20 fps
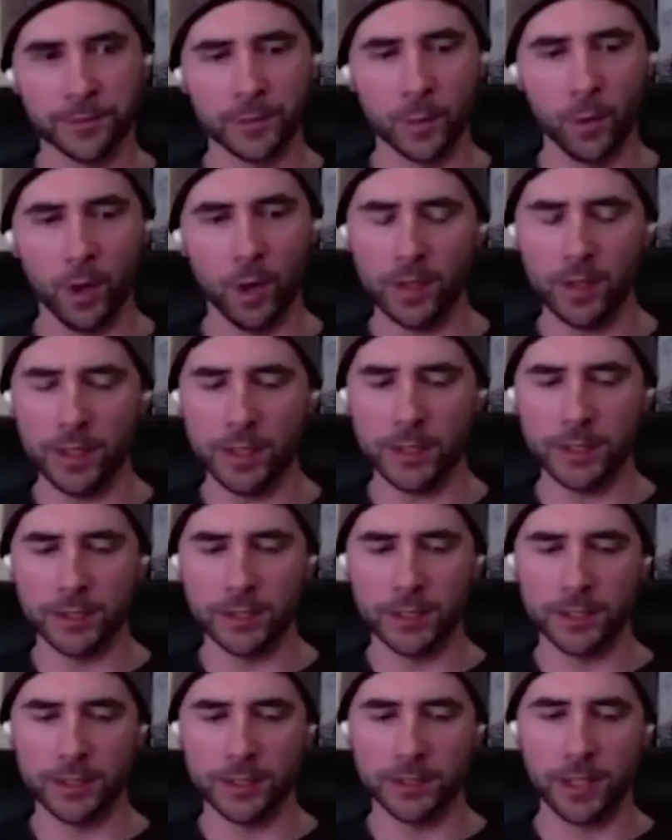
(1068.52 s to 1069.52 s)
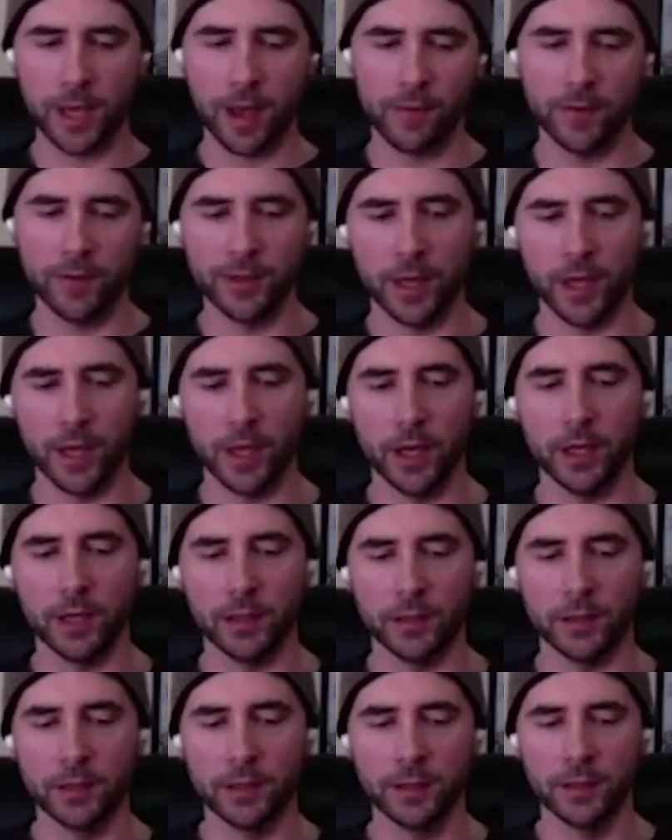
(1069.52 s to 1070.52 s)
Well, it's just having
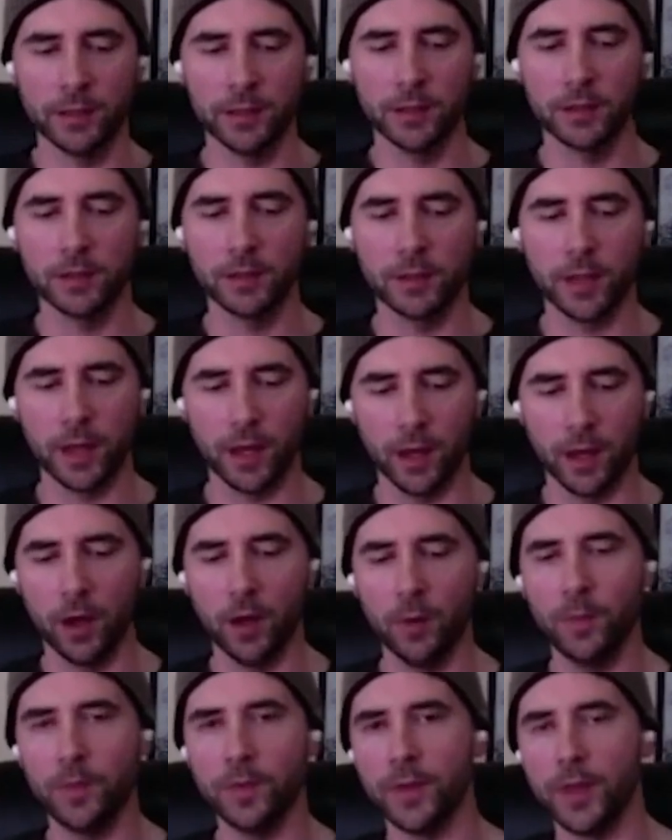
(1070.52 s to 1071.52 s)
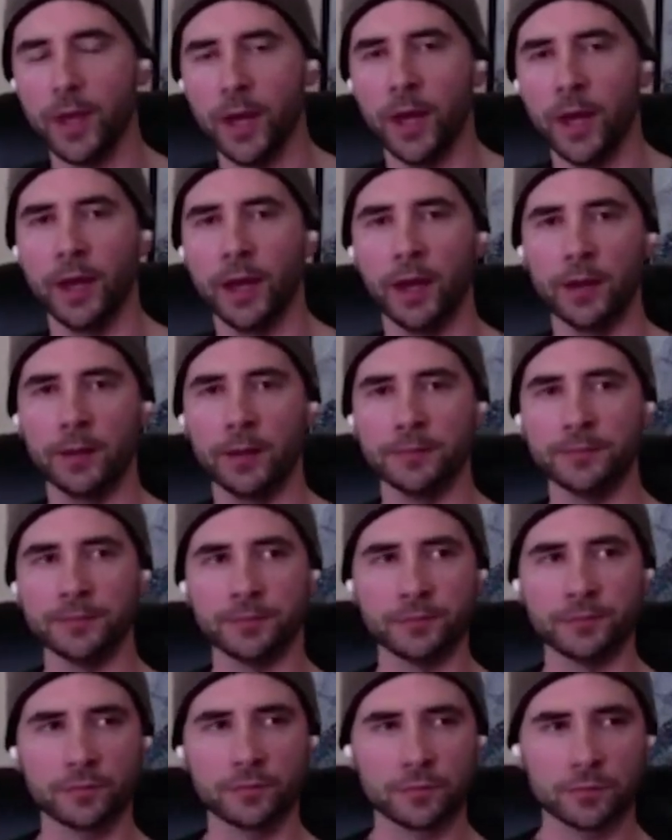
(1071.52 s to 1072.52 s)
that that help, that
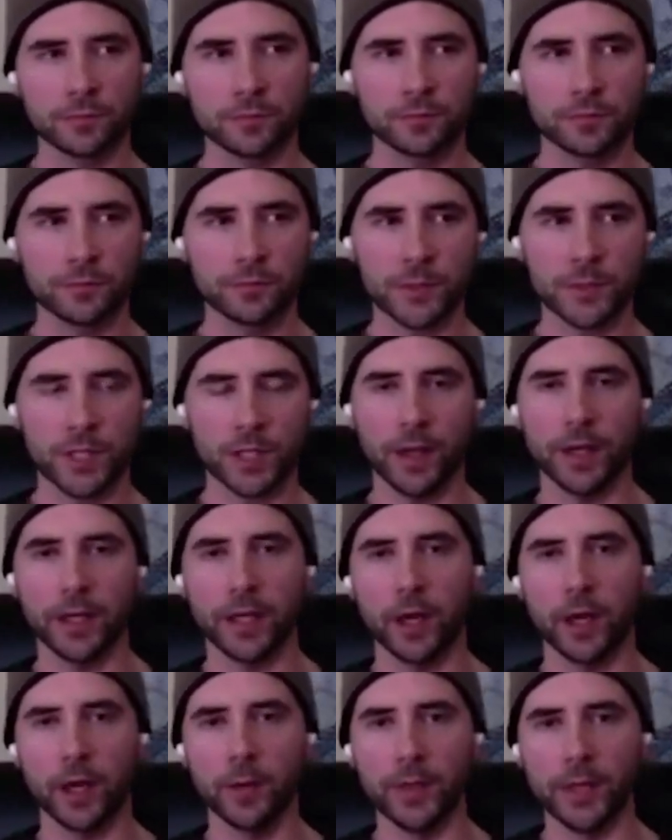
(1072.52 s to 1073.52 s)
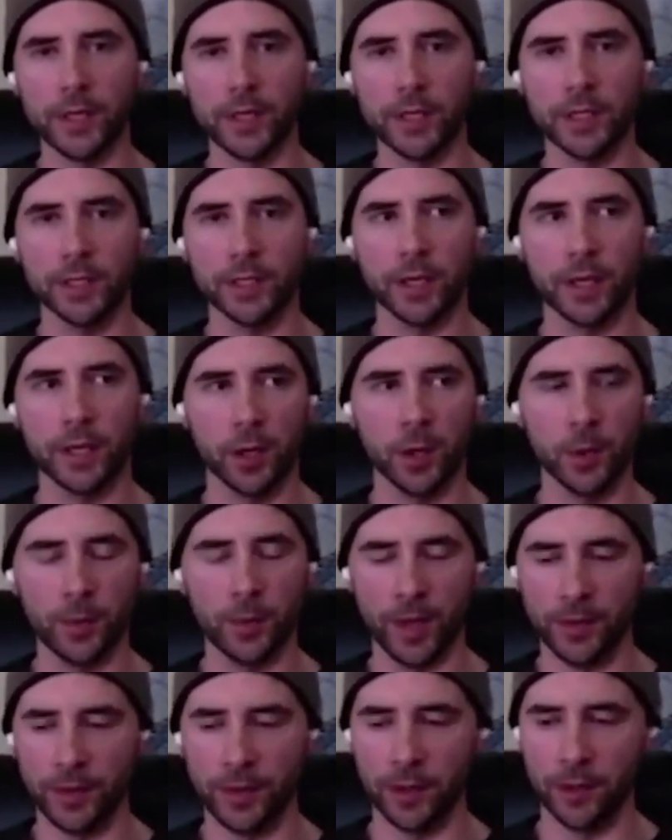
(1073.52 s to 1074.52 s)
um that accountability, that help,
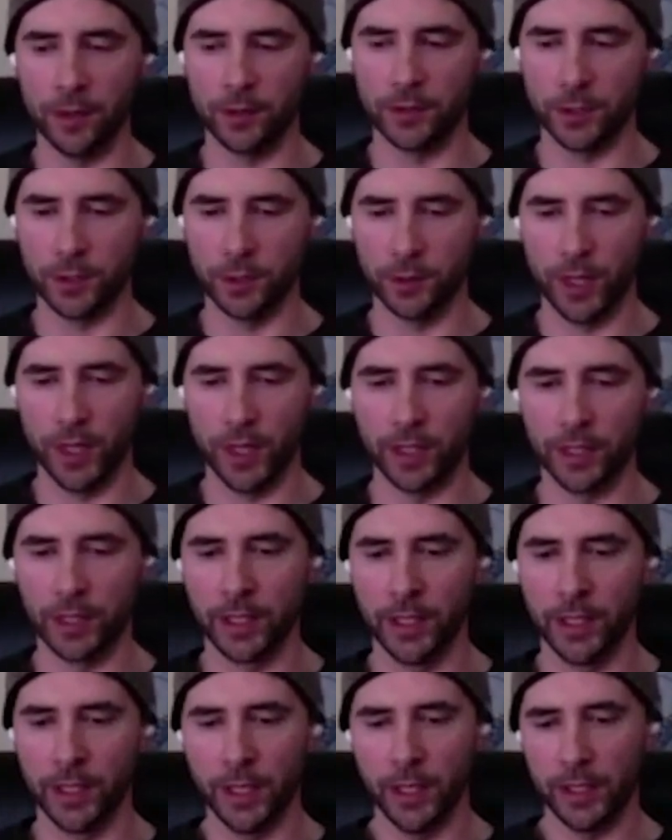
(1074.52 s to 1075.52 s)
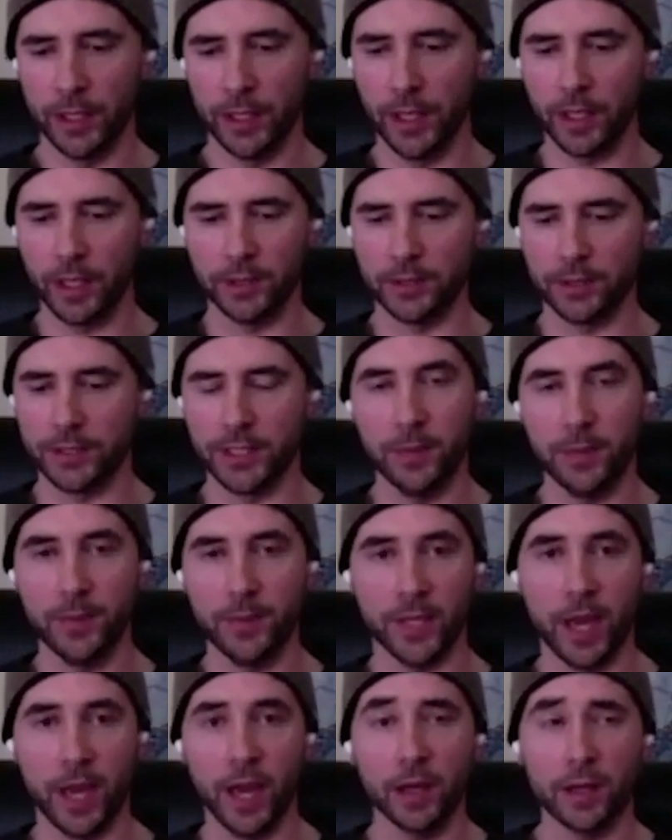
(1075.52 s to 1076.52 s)
and then also like, yeah, just
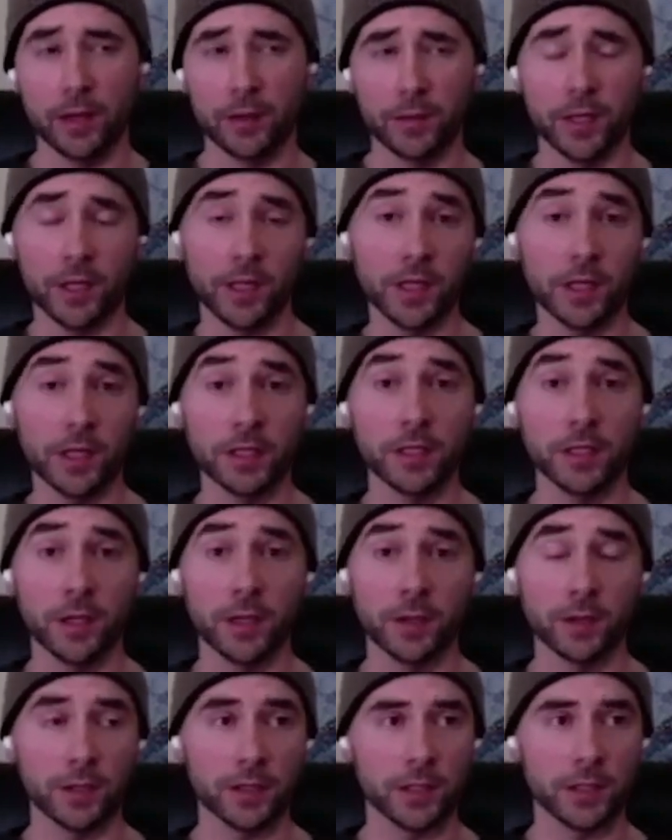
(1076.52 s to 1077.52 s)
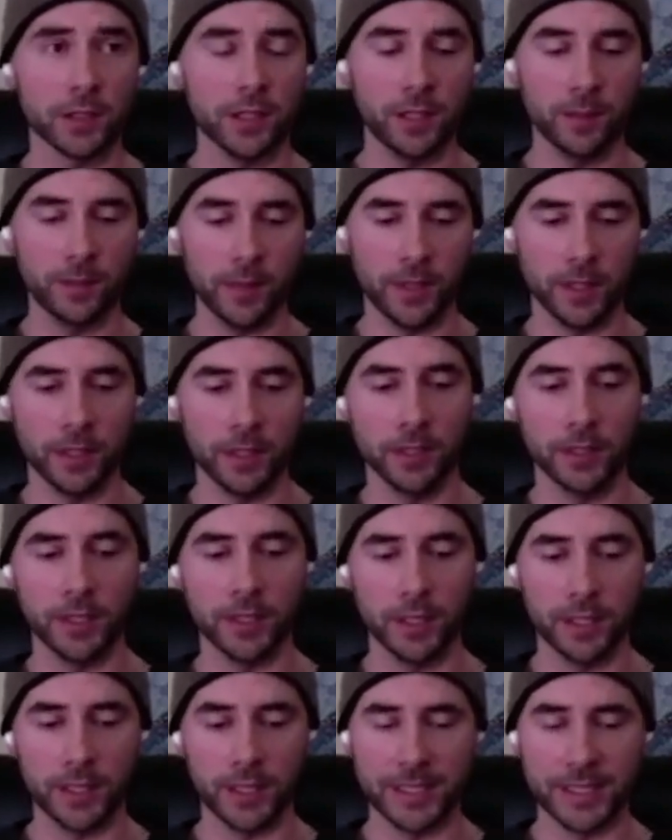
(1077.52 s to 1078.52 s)
keeping at it really, you know, keeping
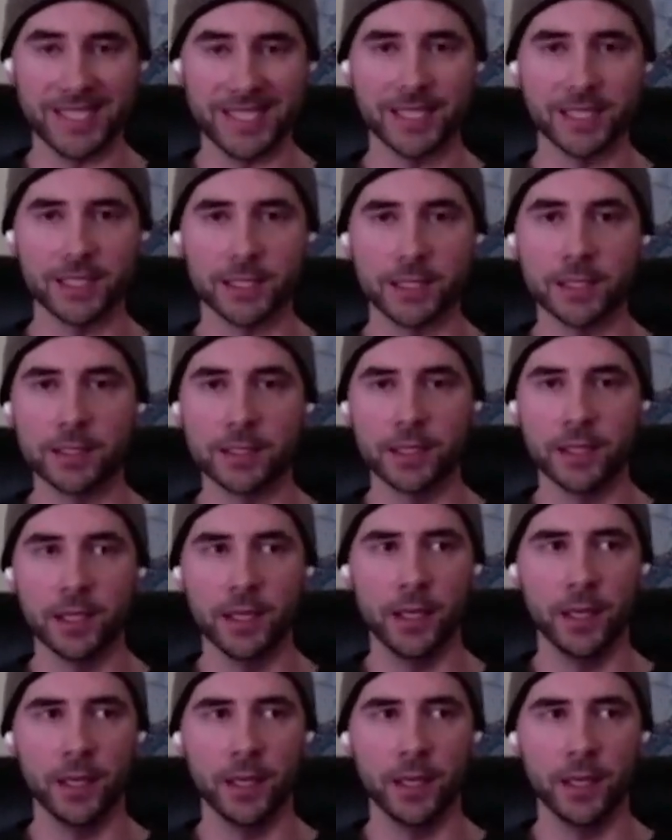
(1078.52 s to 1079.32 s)
consistent.